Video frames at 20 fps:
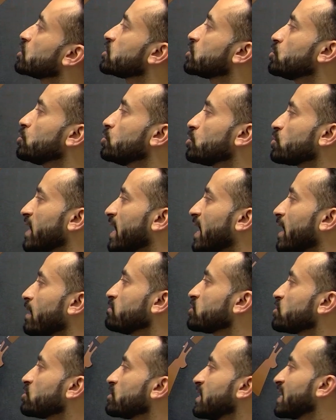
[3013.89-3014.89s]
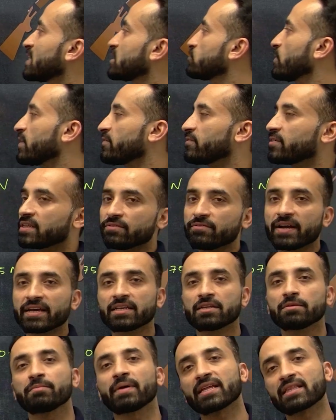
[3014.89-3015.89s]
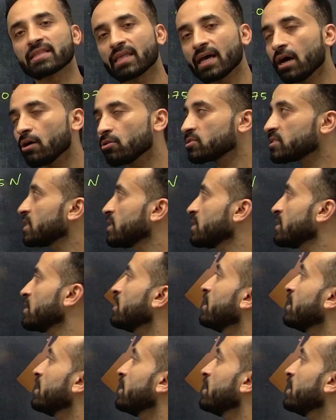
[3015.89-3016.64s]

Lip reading: 2 grams, so that's why we divided by 1000,